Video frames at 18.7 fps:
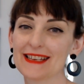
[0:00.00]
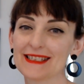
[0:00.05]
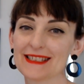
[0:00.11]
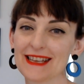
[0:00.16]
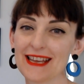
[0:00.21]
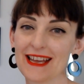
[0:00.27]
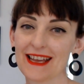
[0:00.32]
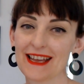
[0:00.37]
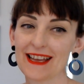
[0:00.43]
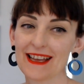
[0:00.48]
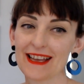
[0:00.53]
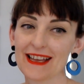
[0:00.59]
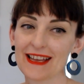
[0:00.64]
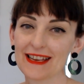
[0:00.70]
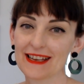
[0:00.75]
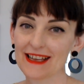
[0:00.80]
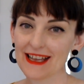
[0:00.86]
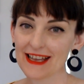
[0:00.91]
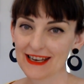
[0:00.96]

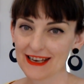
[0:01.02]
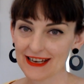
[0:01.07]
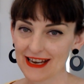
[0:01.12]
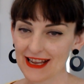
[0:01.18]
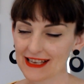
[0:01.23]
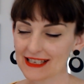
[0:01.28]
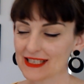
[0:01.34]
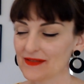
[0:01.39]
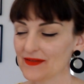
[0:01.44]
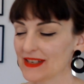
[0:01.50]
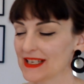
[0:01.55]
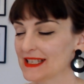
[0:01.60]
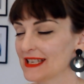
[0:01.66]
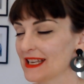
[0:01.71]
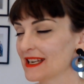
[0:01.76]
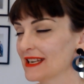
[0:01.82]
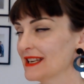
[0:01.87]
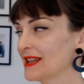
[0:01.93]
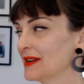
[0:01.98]
an activity
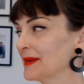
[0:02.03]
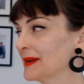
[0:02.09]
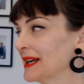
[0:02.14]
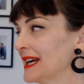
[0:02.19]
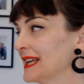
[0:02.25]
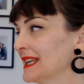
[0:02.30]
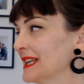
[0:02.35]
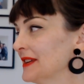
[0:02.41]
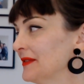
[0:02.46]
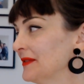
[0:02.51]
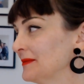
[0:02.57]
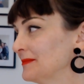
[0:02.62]
center near where I live.